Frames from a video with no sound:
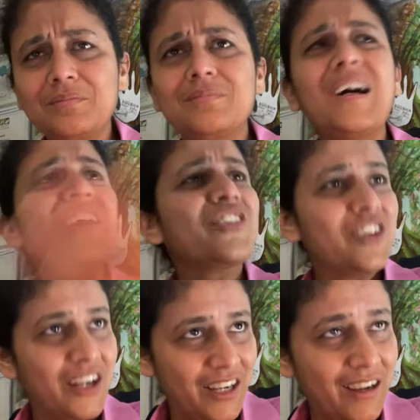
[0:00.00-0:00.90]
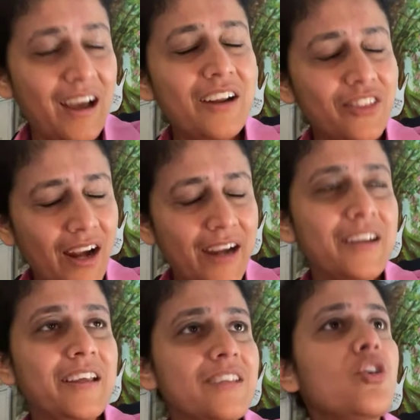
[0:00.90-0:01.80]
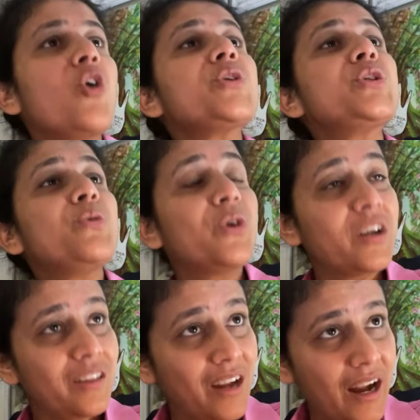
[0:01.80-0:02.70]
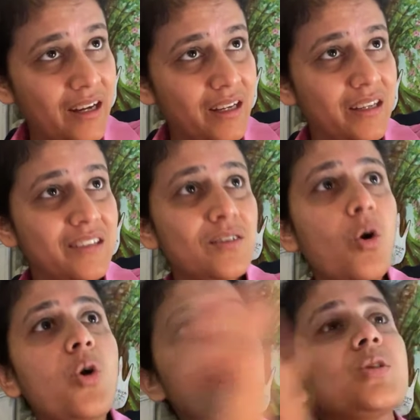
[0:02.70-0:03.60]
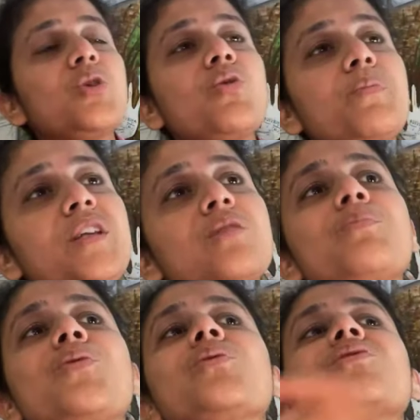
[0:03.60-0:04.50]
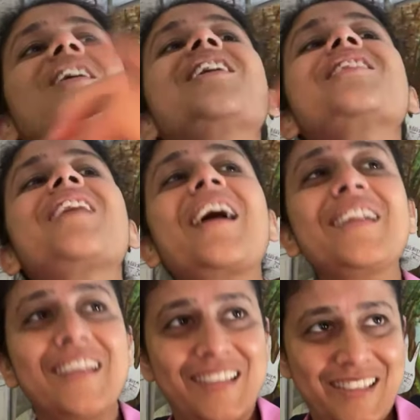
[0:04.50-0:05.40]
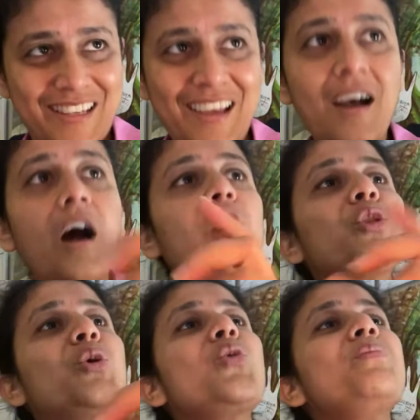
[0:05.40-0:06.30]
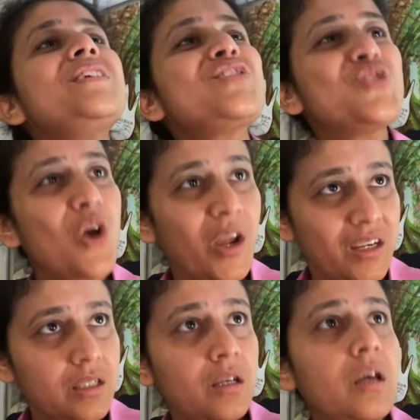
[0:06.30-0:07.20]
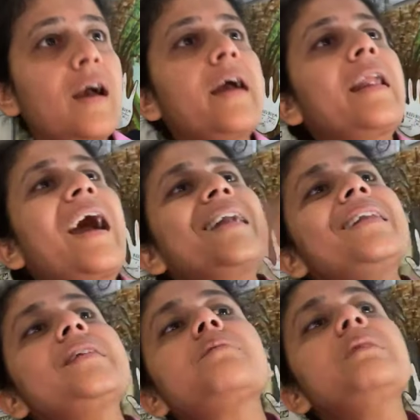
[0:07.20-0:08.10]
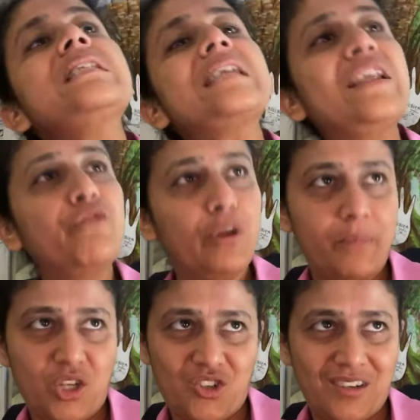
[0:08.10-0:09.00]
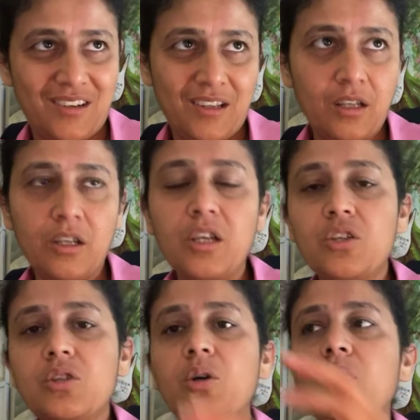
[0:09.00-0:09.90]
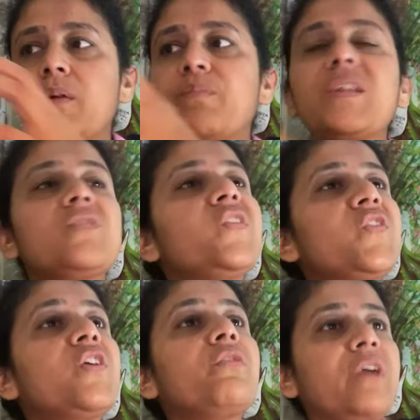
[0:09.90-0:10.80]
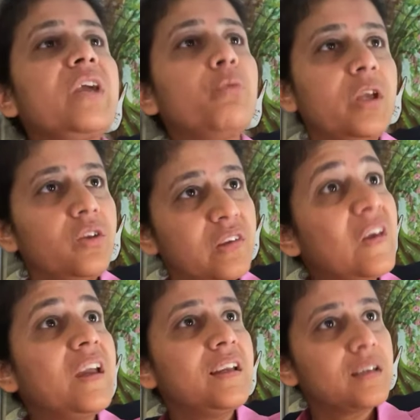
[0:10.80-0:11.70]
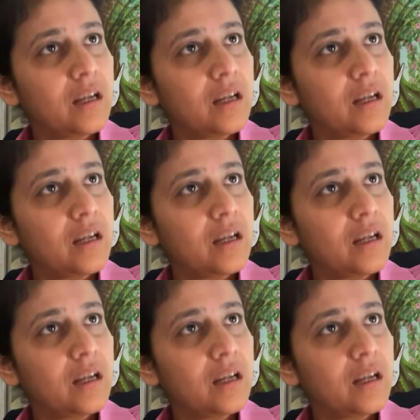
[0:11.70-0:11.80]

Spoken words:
Arthritis, osteoarthritis. Osteo means bones, arthritis. Arthro means joint, and itis means inflammation. So this is the way we see it,